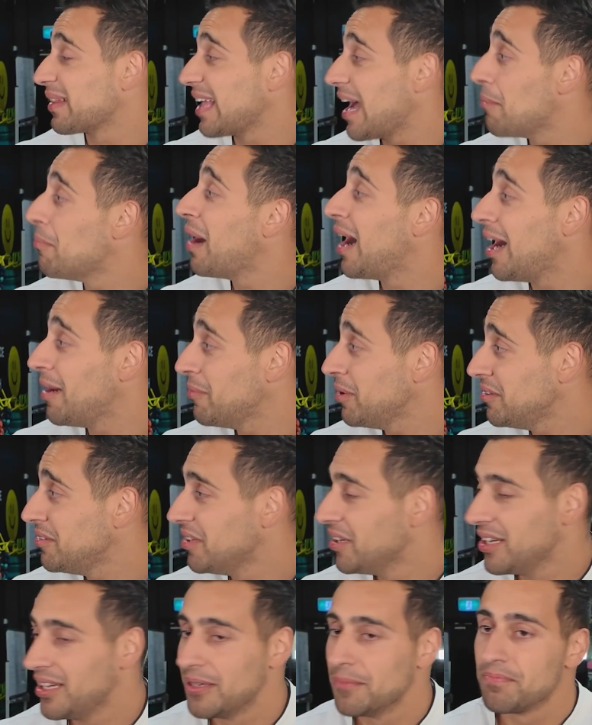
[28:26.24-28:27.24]
Belal
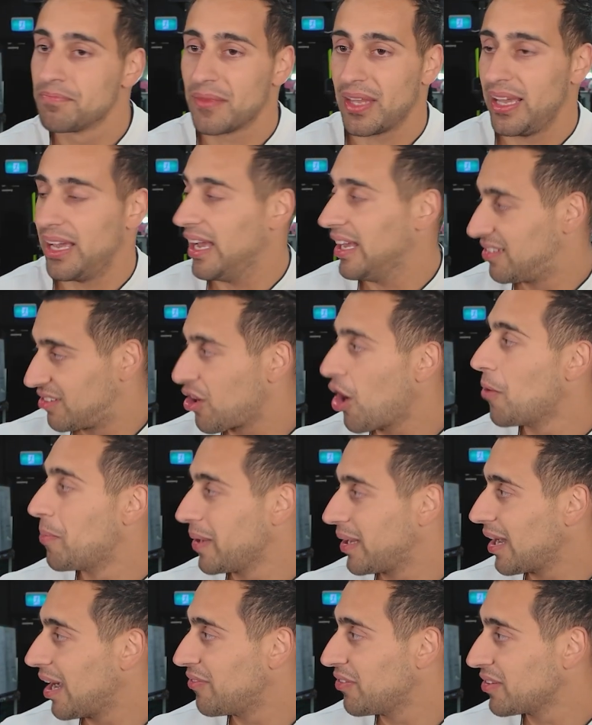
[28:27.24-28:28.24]
Muhammad, it's
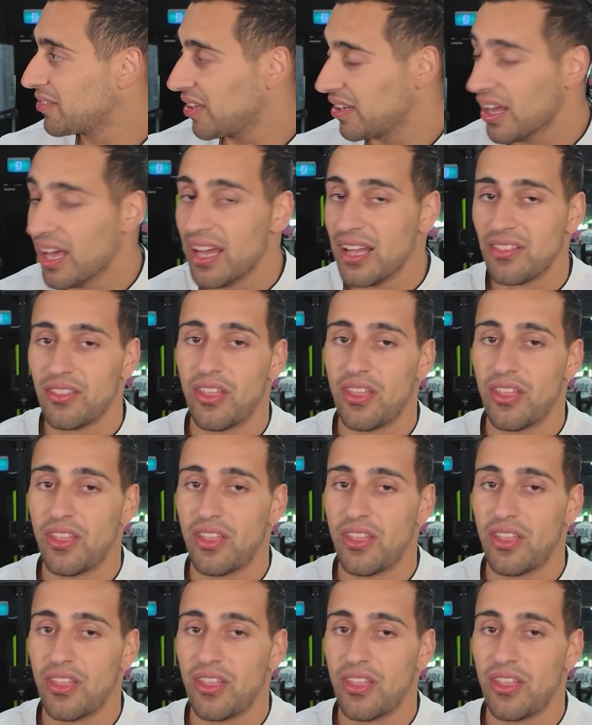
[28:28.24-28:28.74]
Colby Covington.